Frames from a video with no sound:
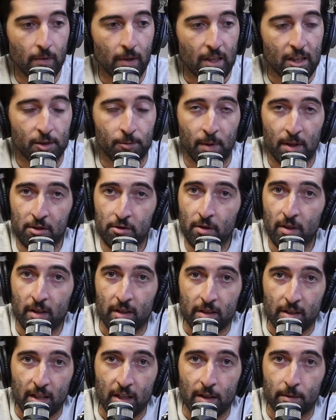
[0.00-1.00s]
especially the
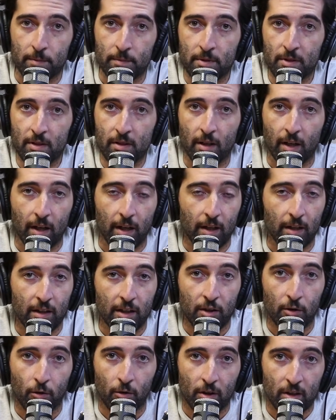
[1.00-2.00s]
teams and
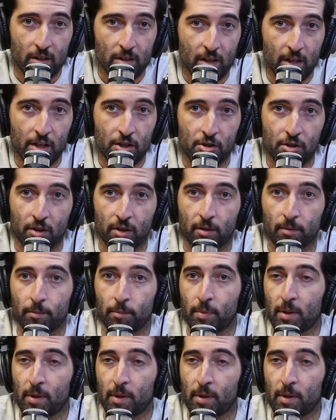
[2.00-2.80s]
the organization,